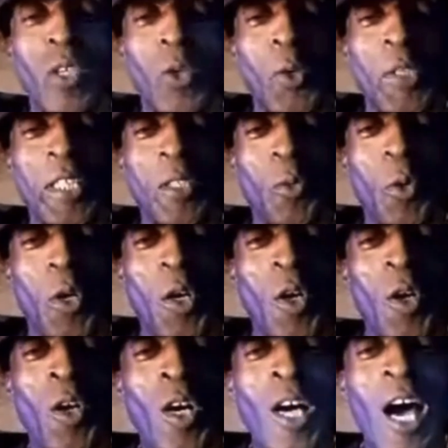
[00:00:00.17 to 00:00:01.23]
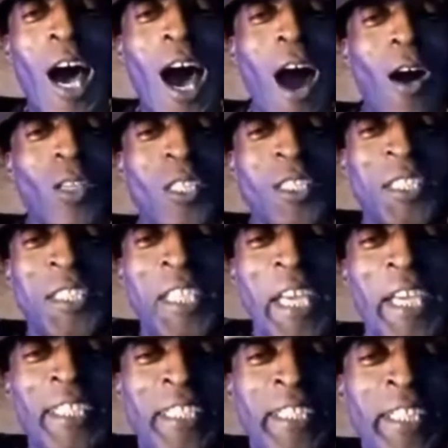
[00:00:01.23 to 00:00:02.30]
doing in the world, all your
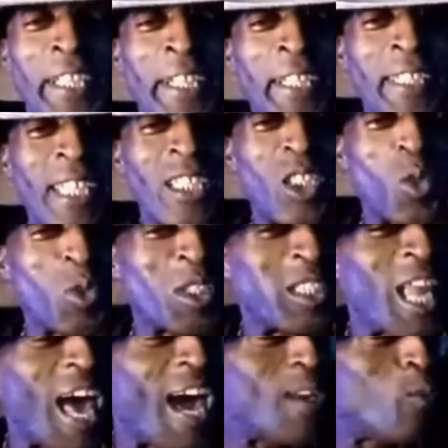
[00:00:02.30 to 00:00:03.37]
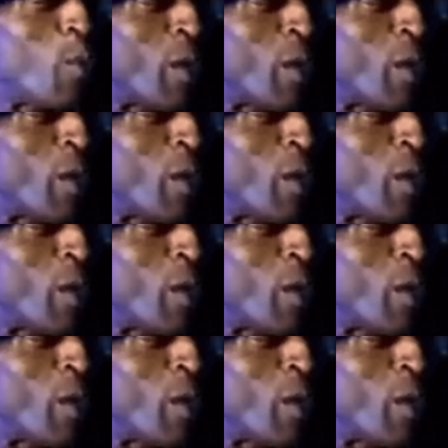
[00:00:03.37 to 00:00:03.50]
sticks that you were sliding